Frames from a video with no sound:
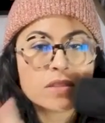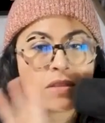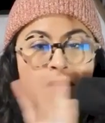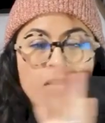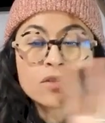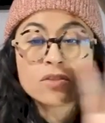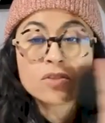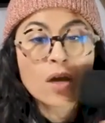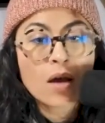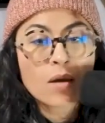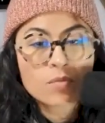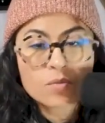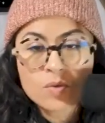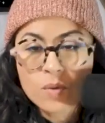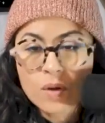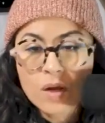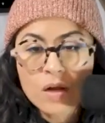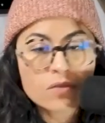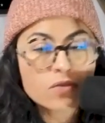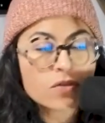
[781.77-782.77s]
the top
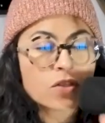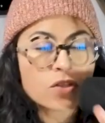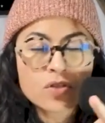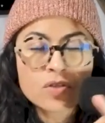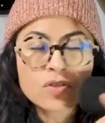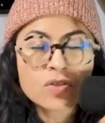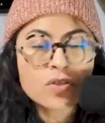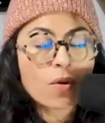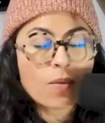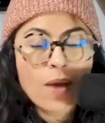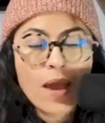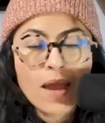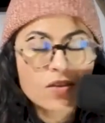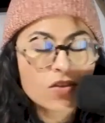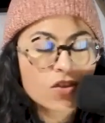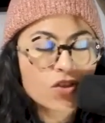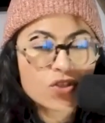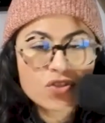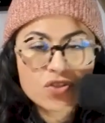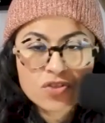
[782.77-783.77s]
12. There's no way.
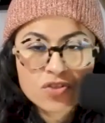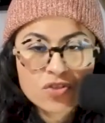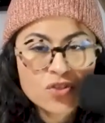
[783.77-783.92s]
There's just